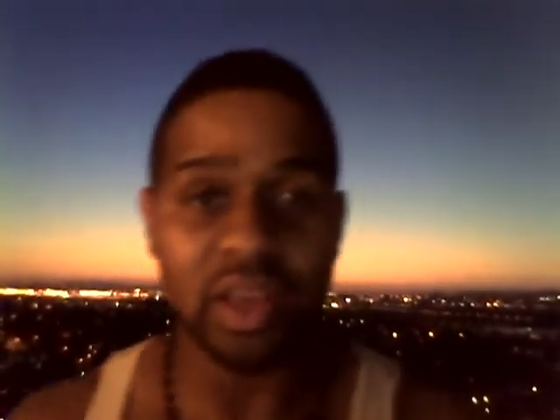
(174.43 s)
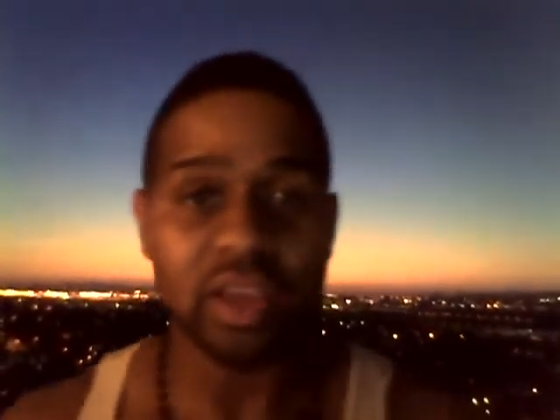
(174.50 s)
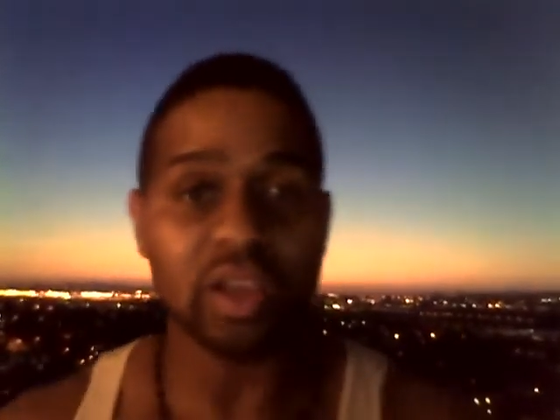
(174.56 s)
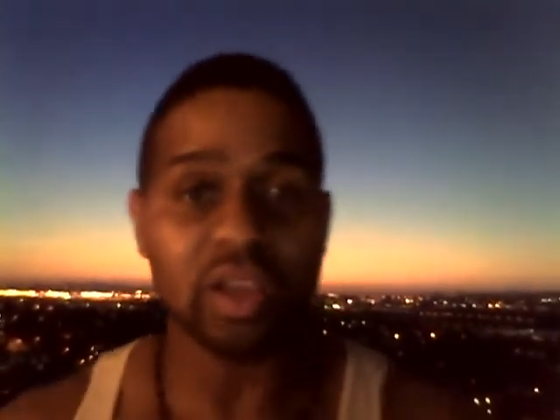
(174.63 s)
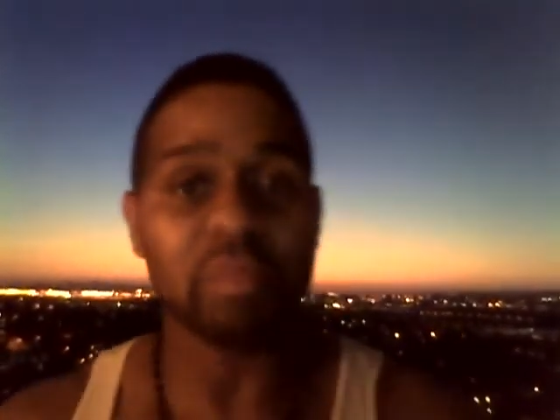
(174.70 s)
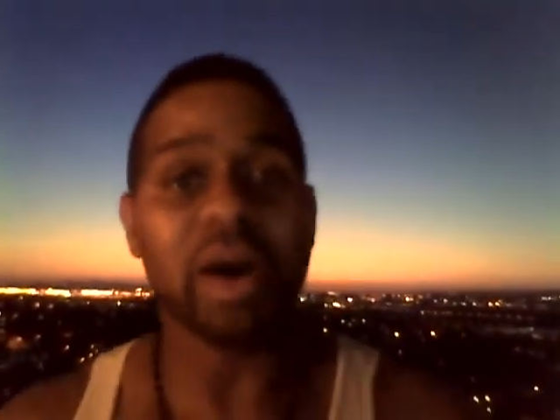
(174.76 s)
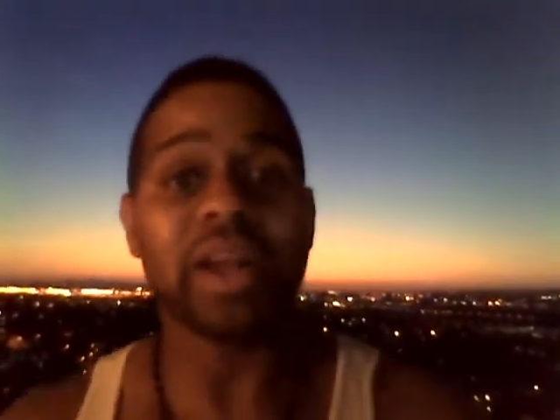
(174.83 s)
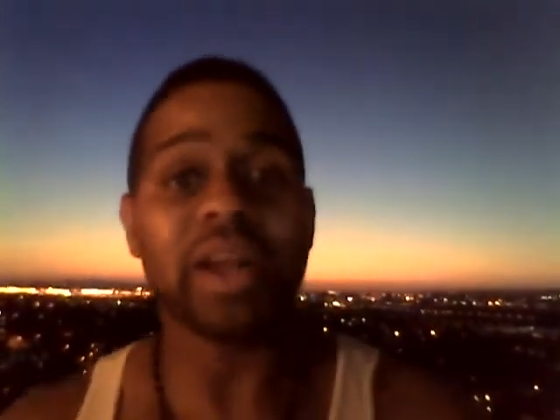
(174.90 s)

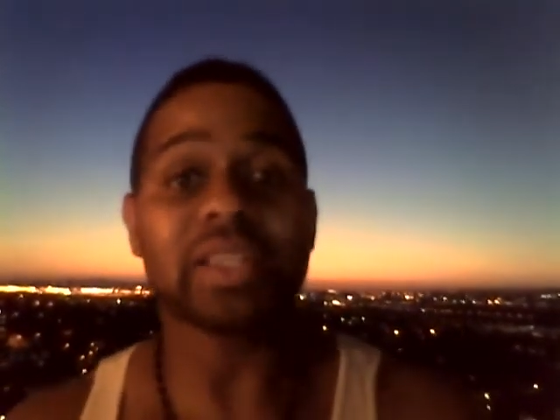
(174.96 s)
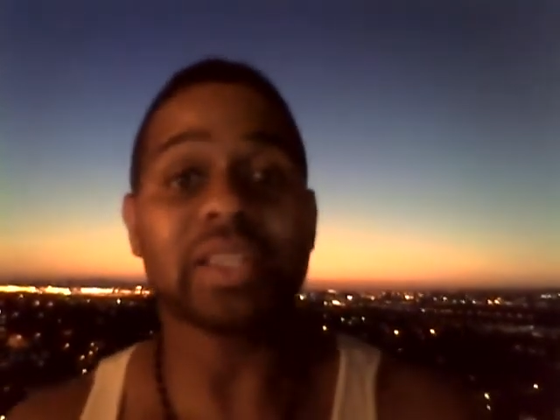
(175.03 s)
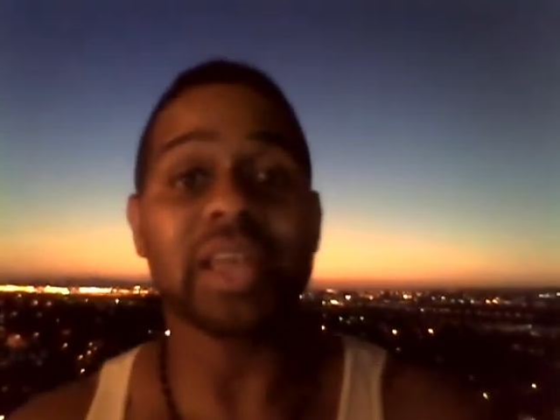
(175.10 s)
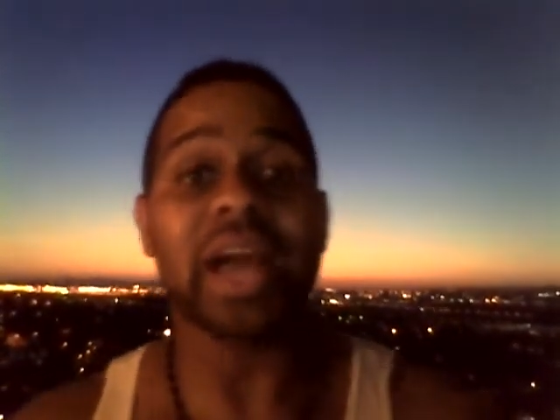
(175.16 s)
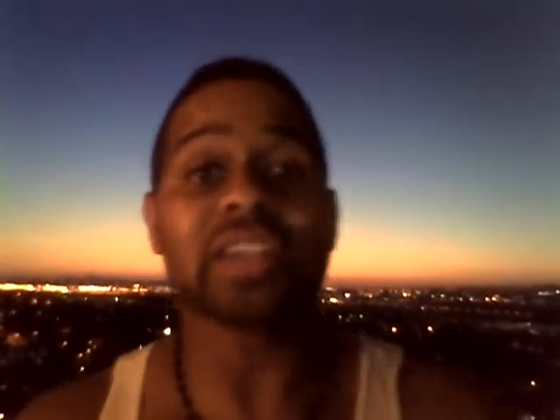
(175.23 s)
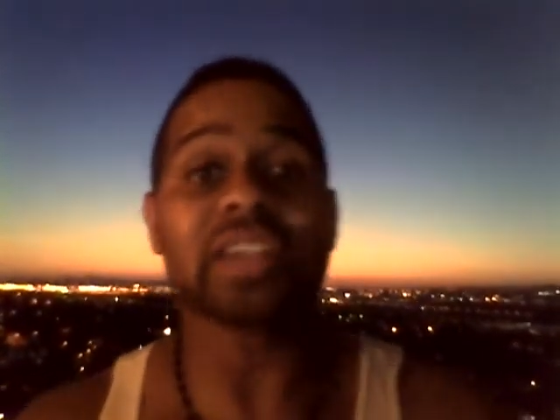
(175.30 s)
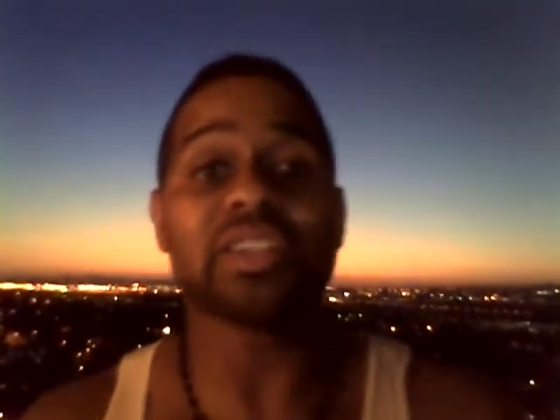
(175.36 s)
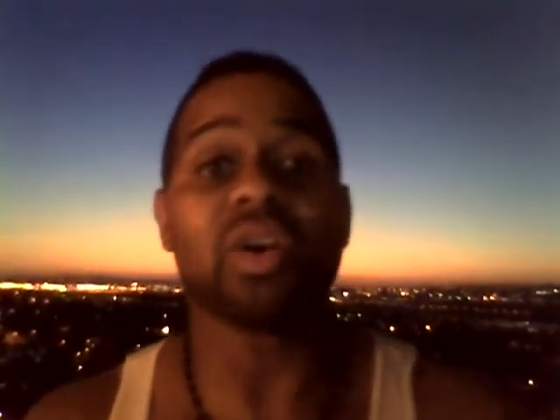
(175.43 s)
your body's
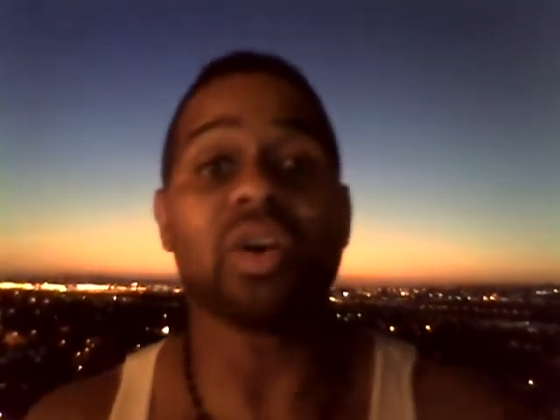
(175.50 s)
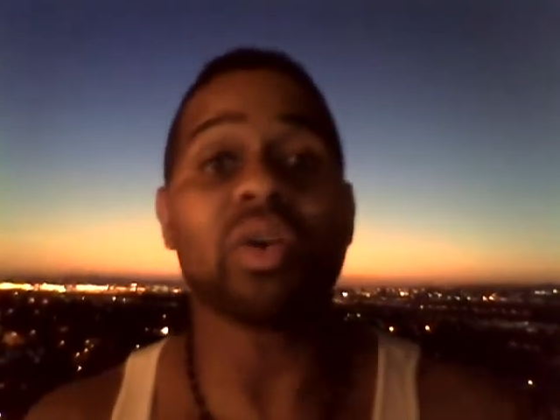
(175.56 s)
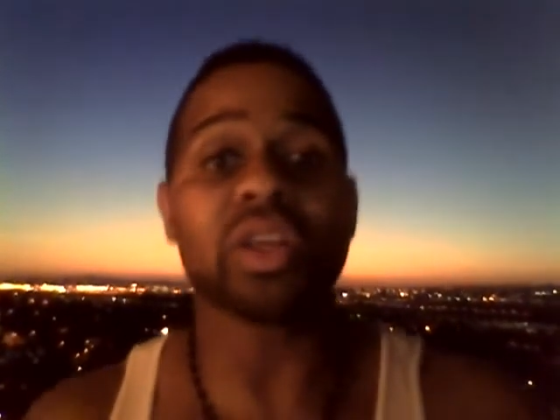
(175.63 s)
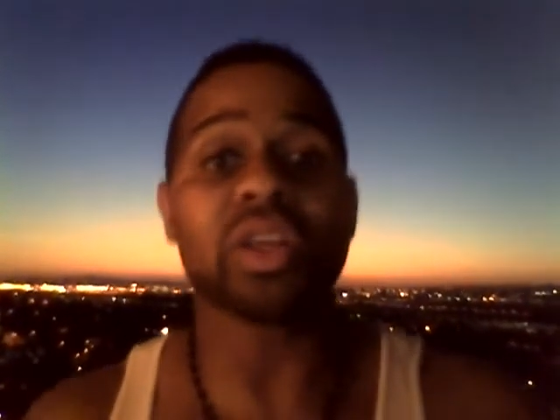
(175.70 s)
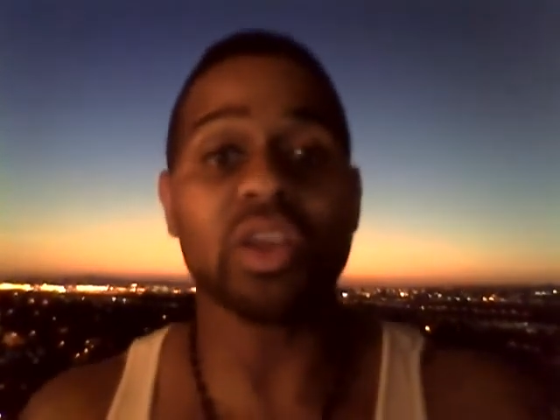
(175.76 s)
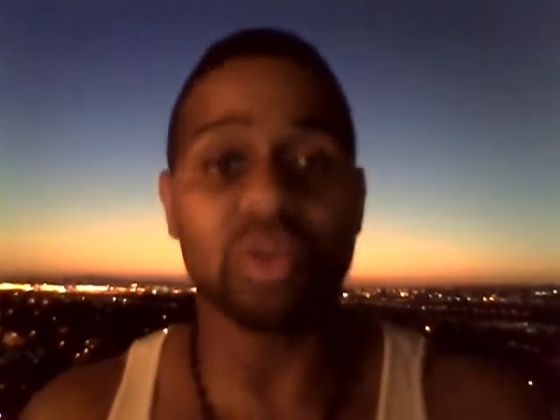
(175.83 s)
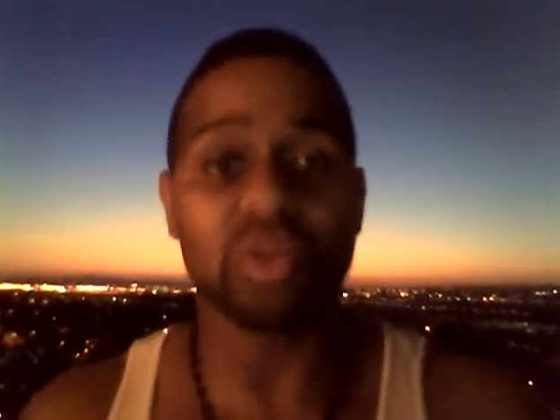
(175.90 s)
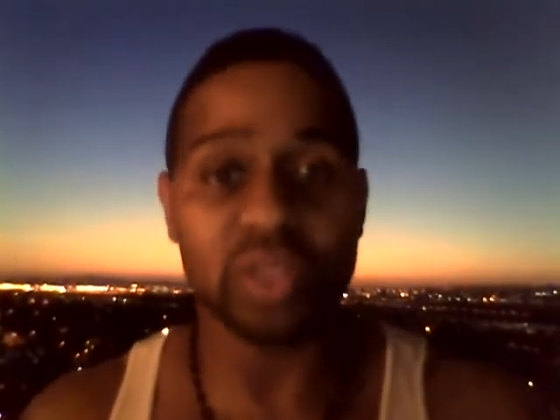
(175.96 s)
actually
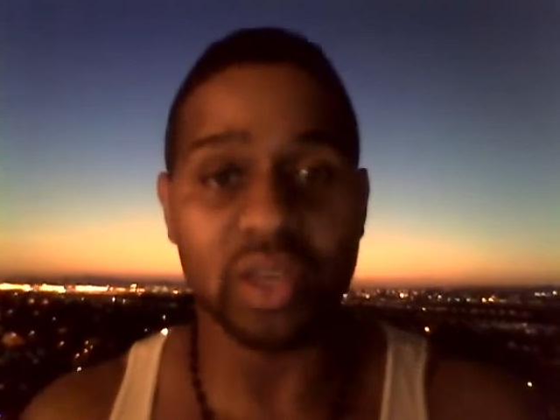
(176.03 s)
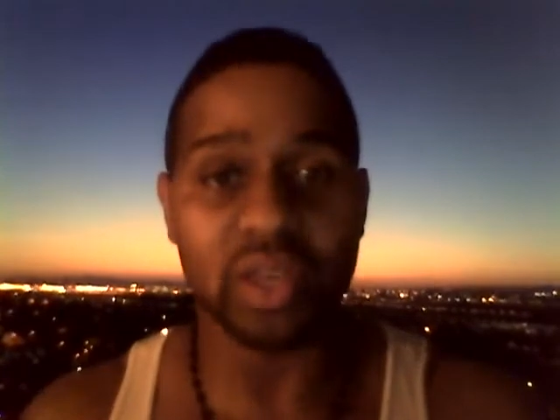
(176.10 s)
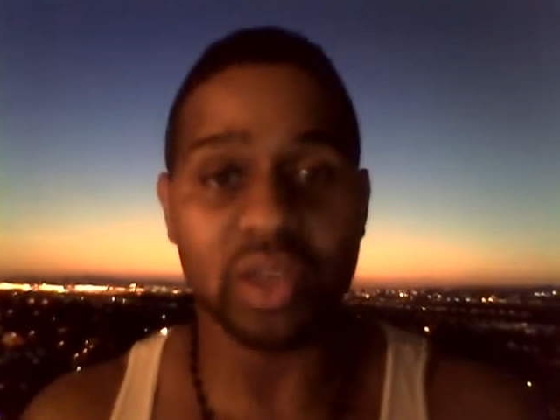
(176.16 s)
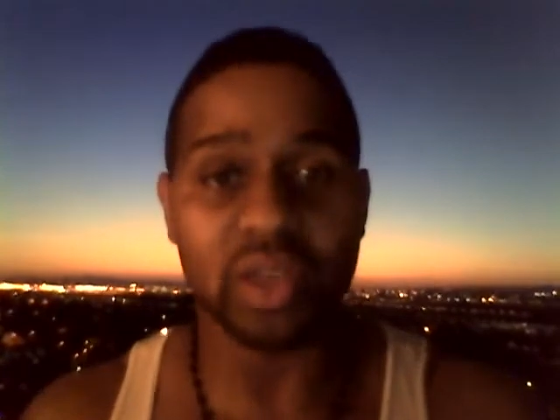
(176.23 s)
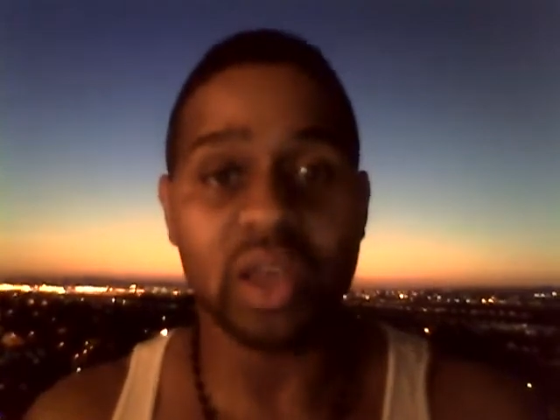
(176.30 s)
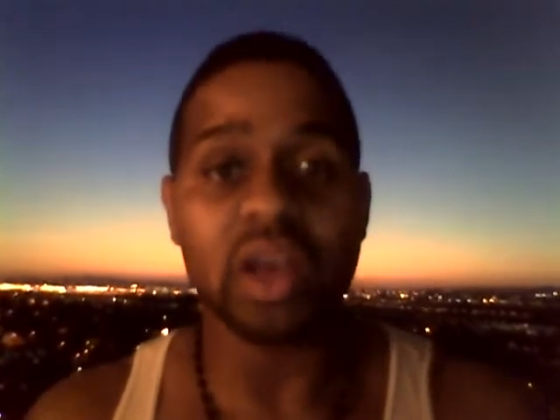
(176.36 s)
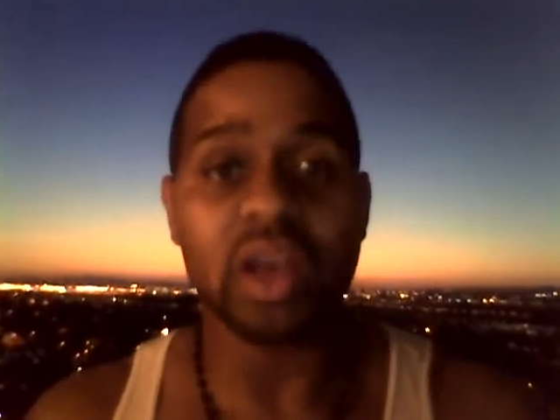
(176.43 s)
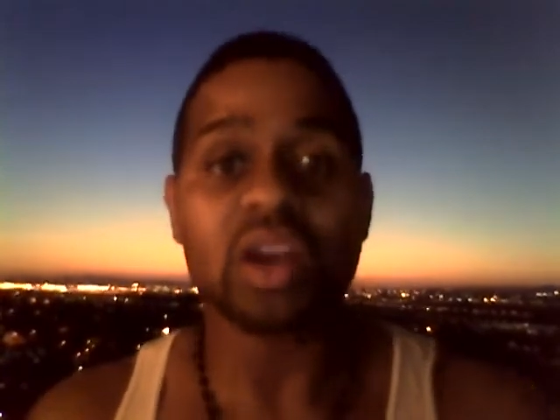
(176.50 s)
only using